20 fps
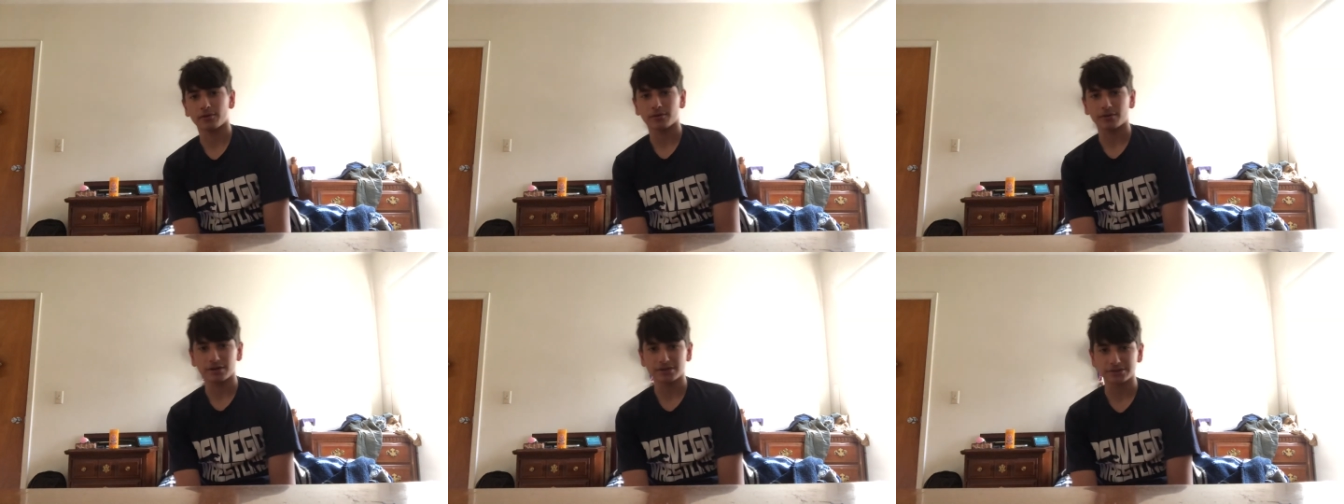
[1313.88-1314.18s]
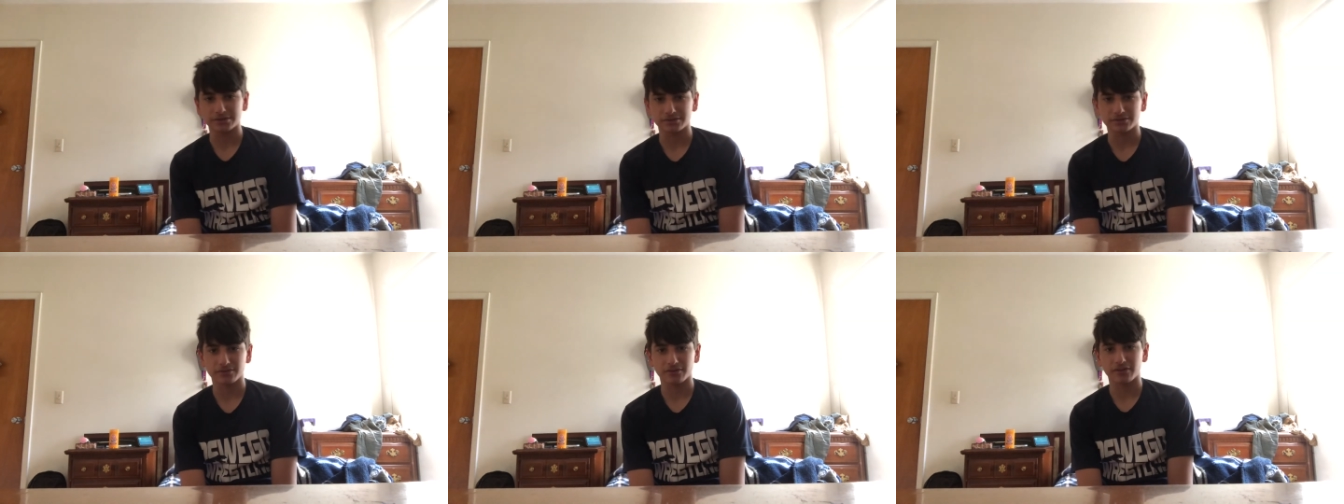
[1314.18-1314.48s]
I
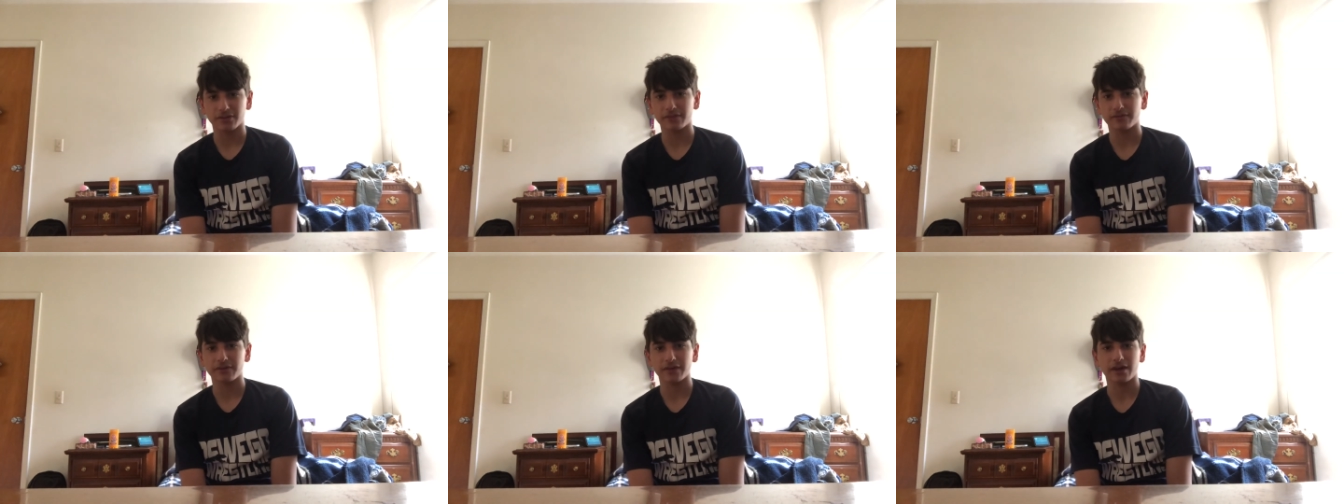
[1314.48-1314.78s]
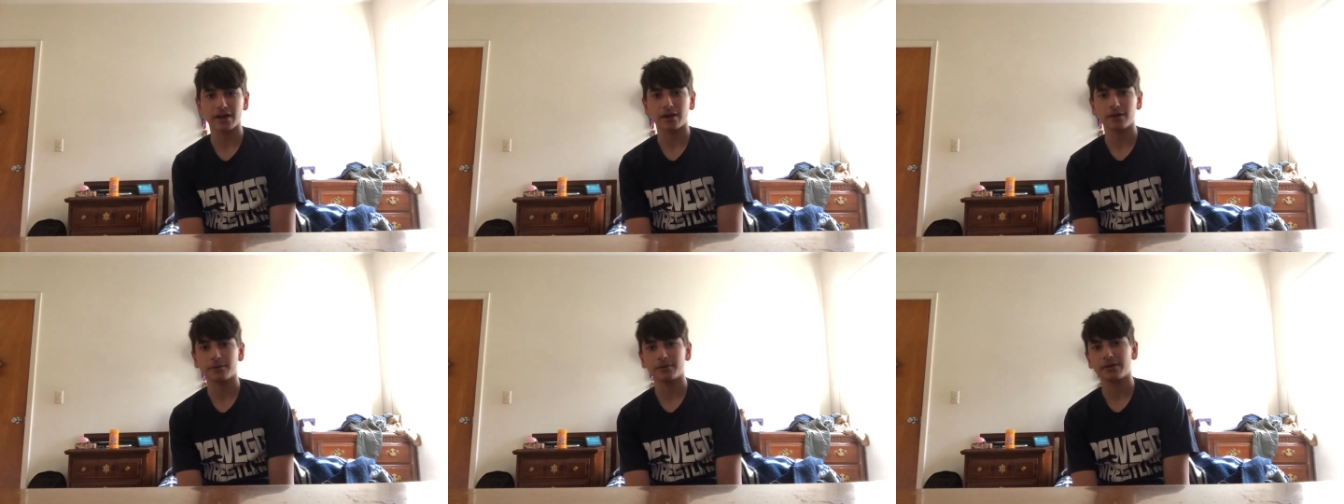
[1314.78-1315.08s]
just leave it
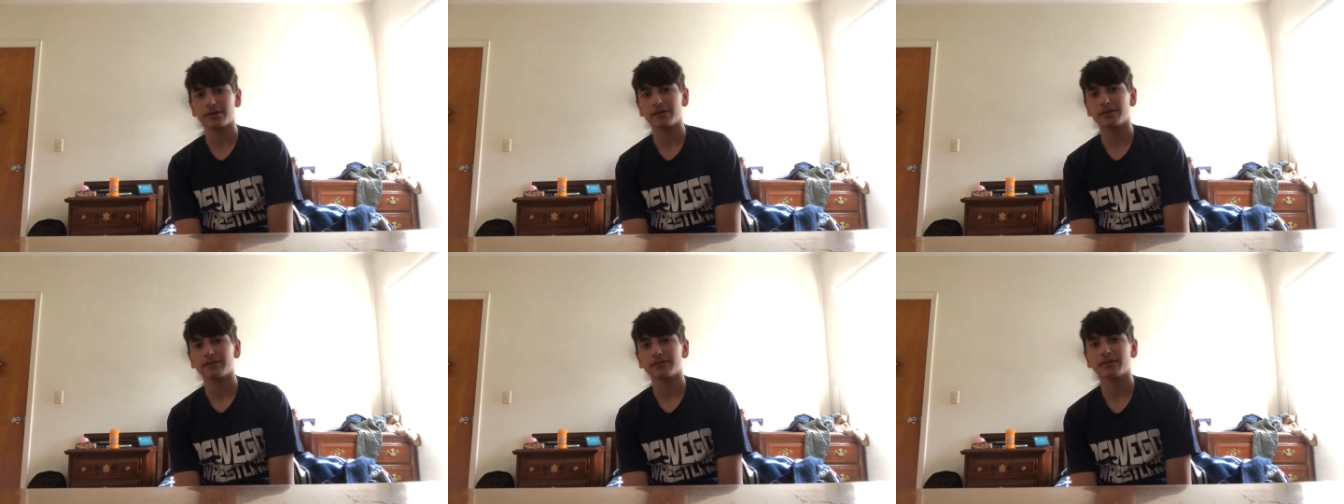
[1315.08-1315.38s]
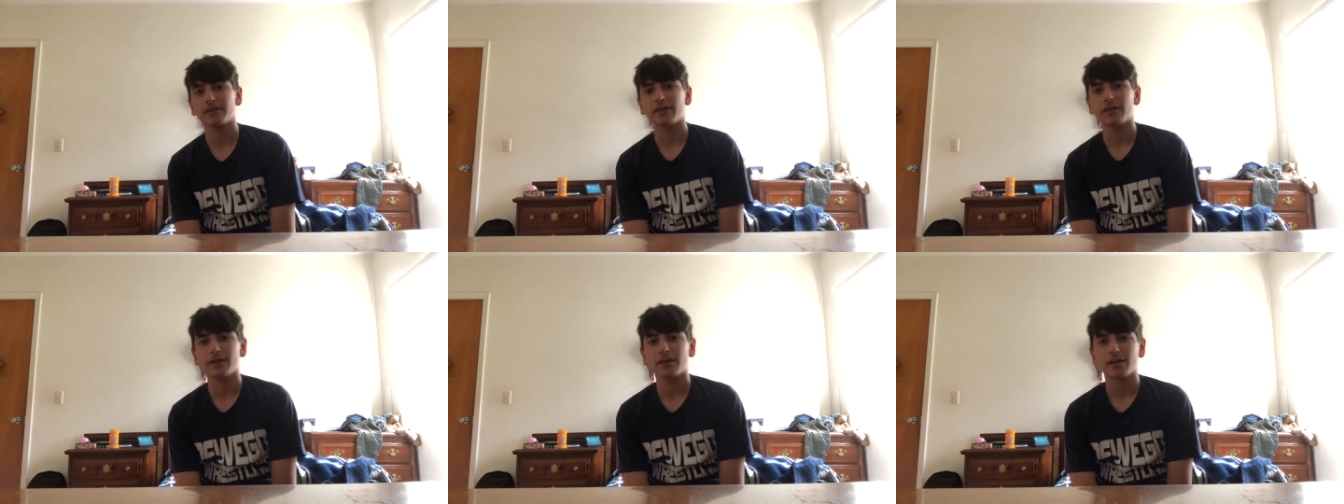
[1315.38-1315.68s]
how it is.
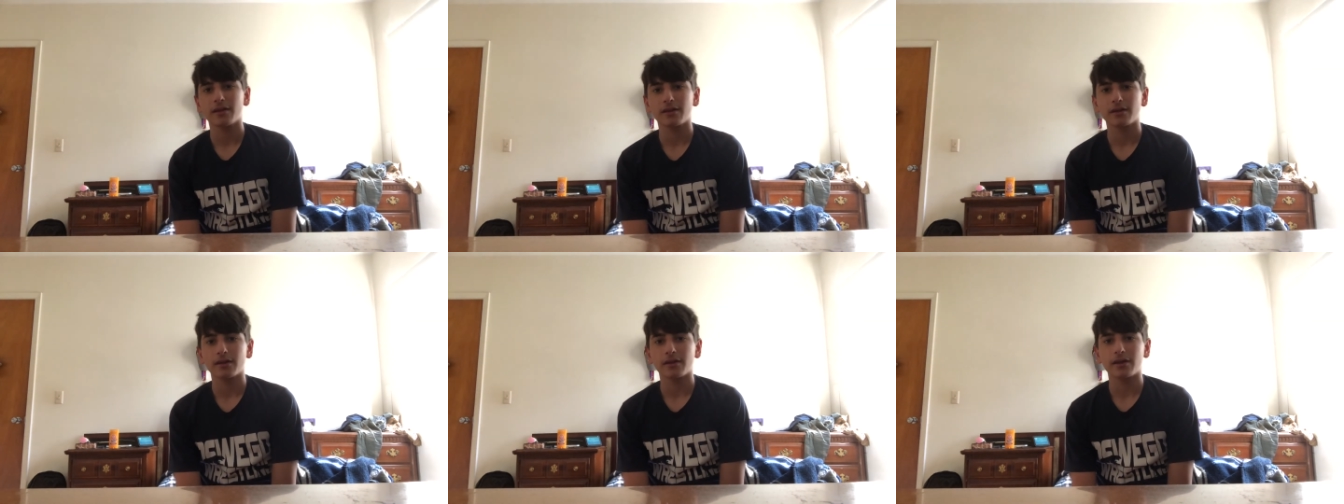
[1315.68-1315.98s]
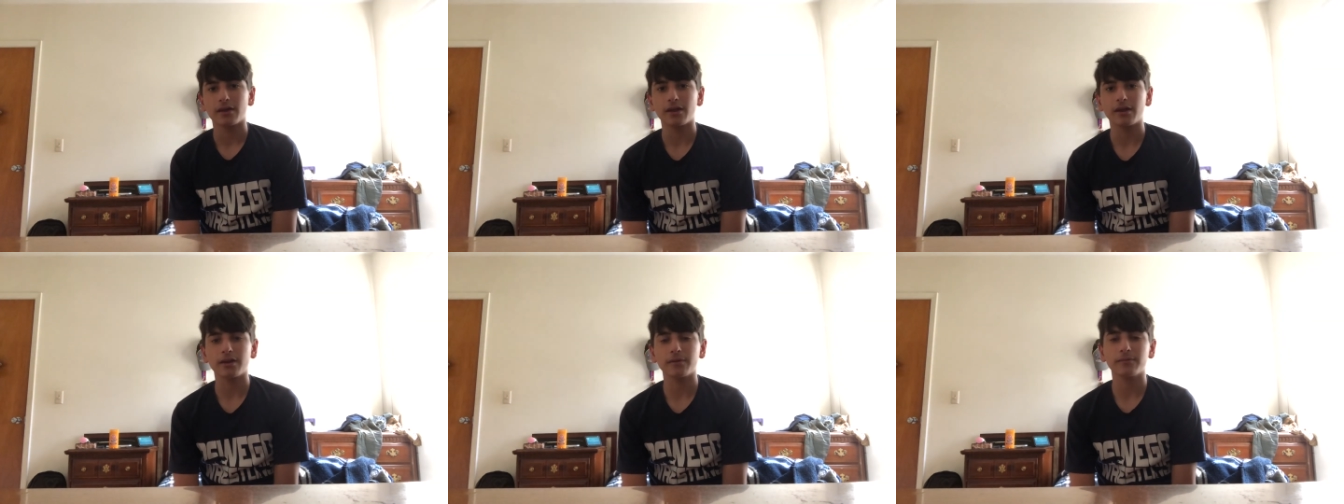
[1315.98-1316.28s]

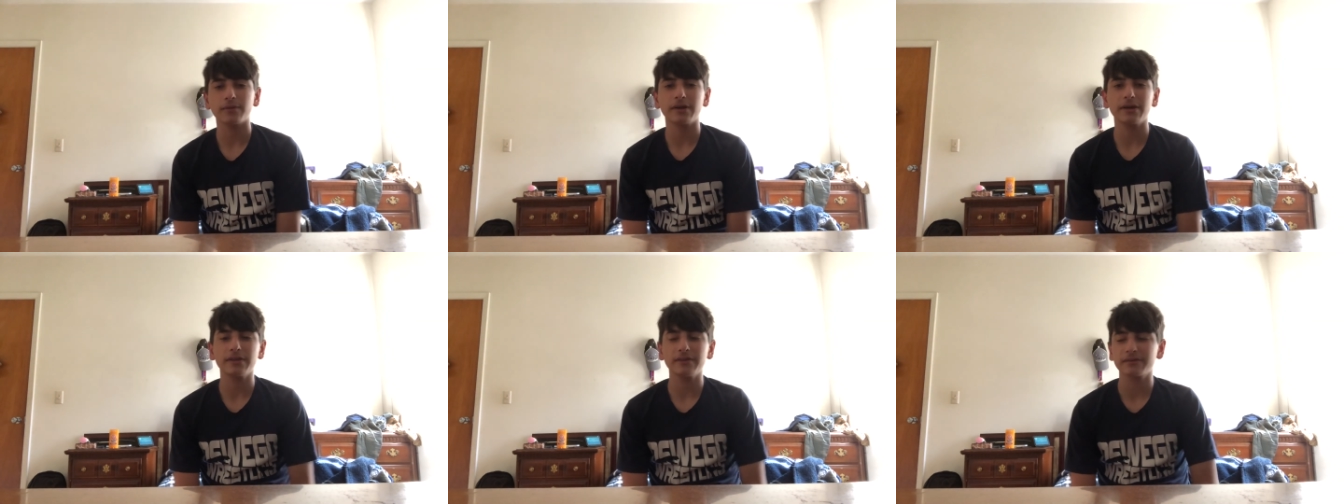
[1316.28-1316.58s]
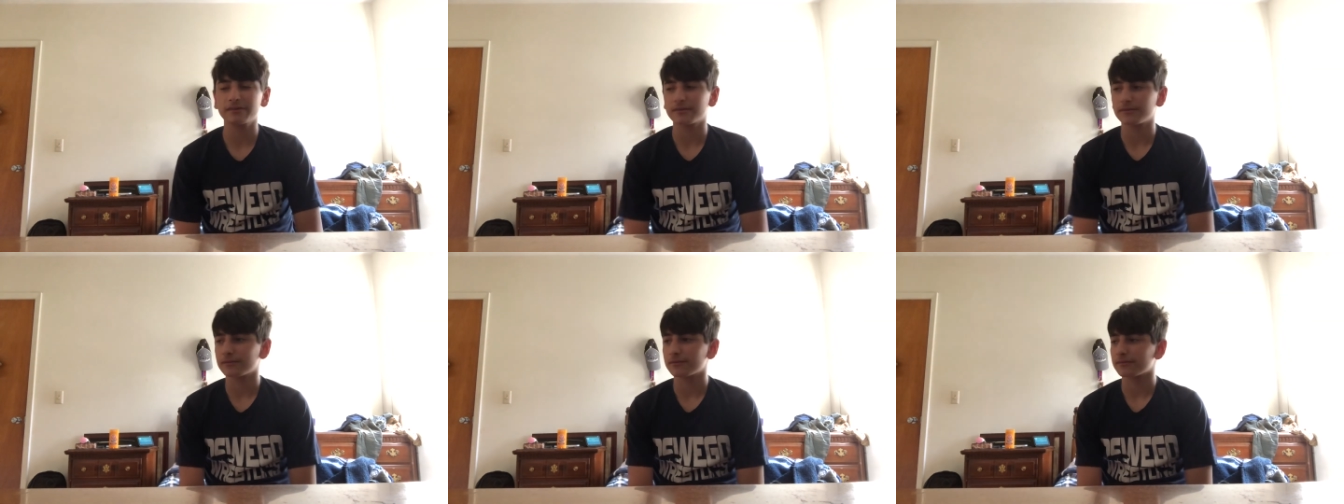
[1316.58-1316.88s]

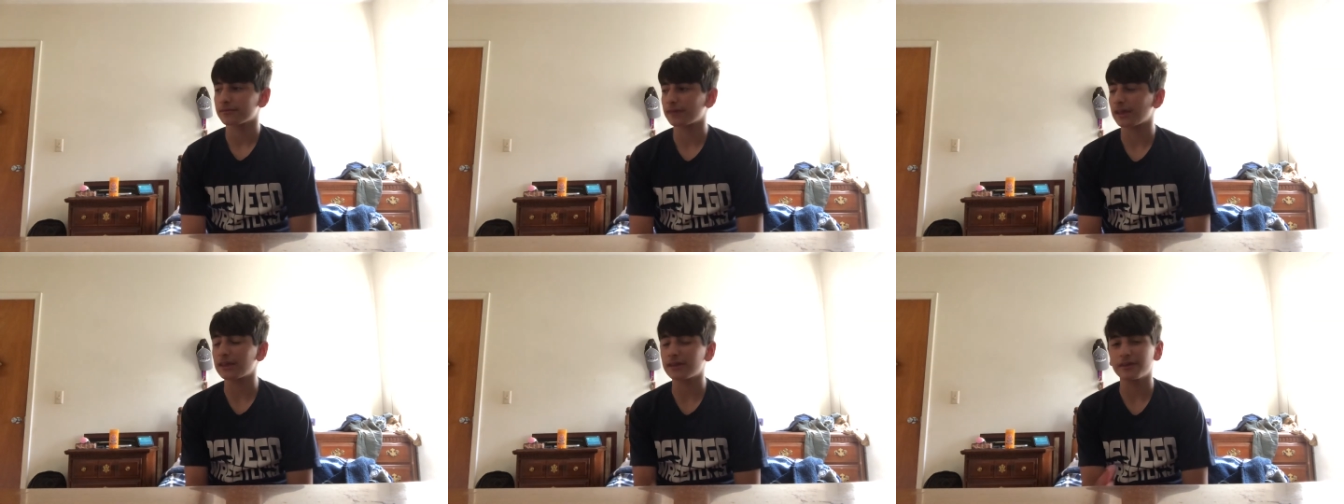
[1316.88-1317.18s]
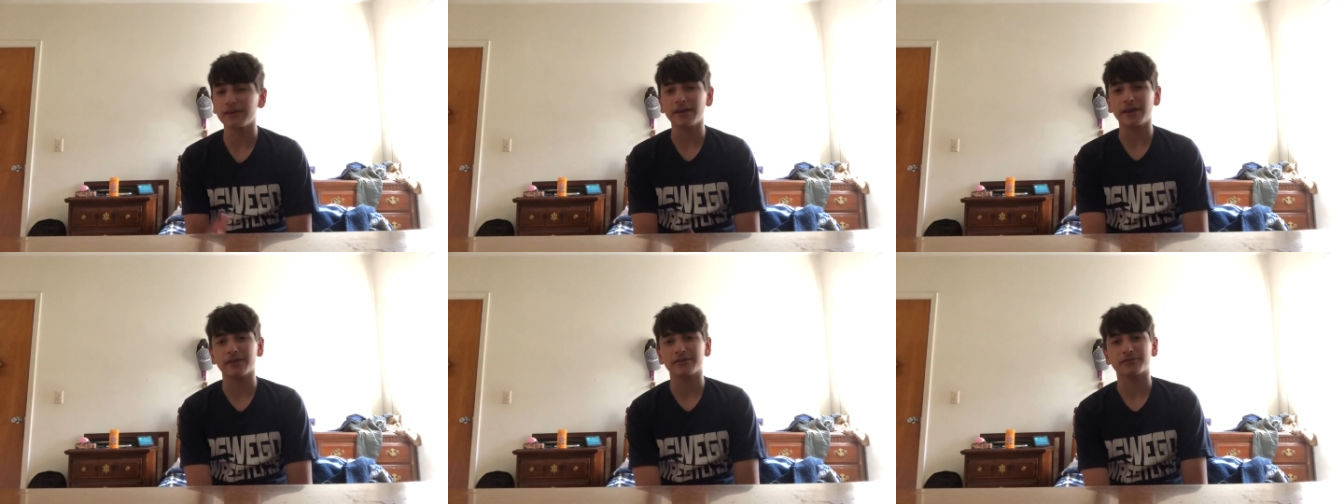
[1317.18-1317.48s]
Anyways, thank you
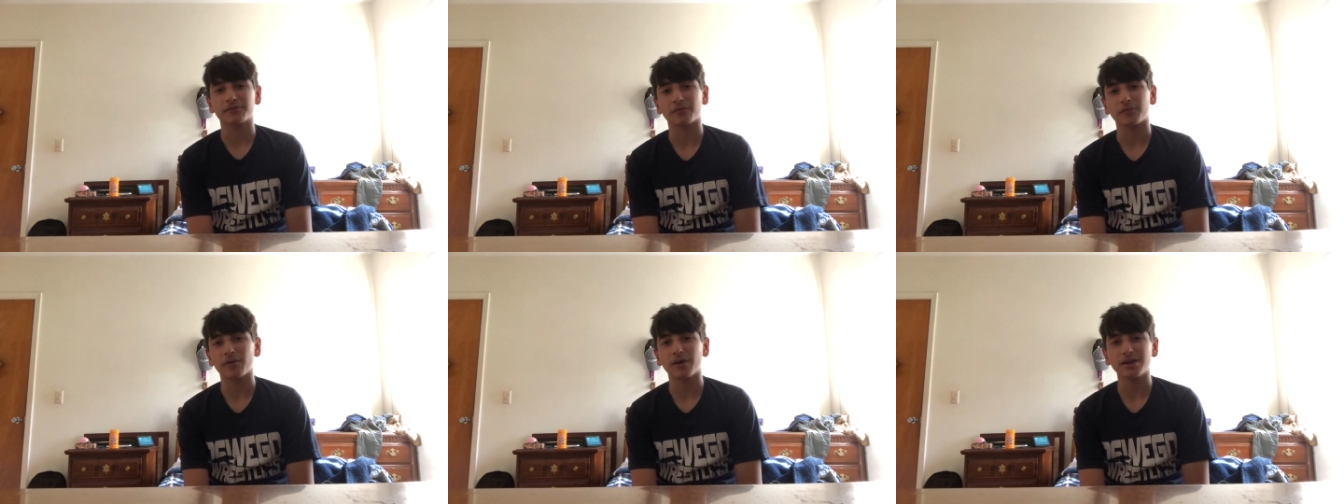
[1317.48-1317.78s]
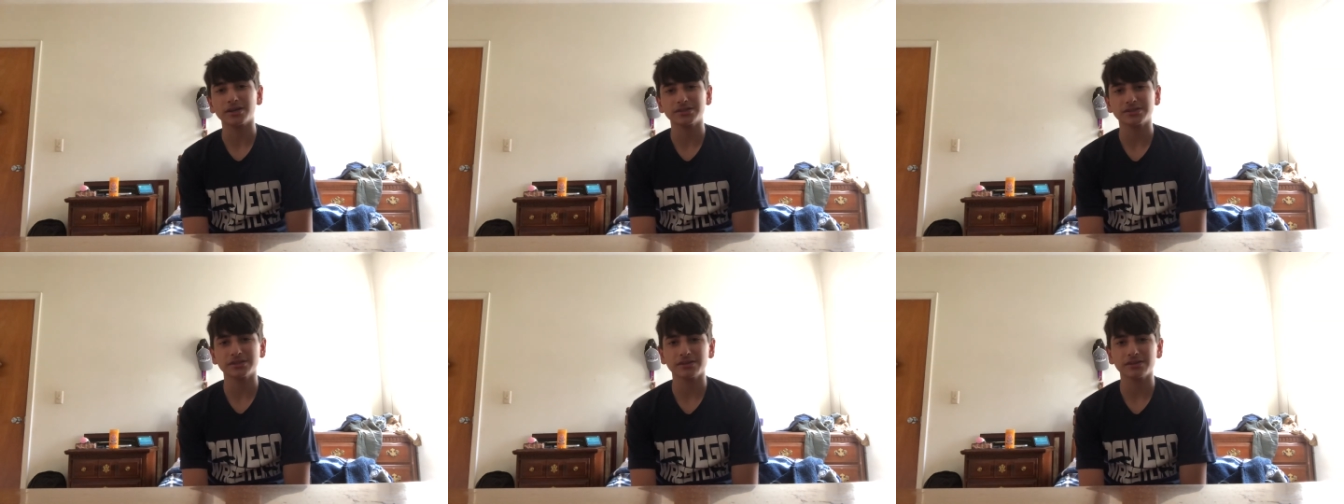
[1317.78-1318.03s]
guys for watching.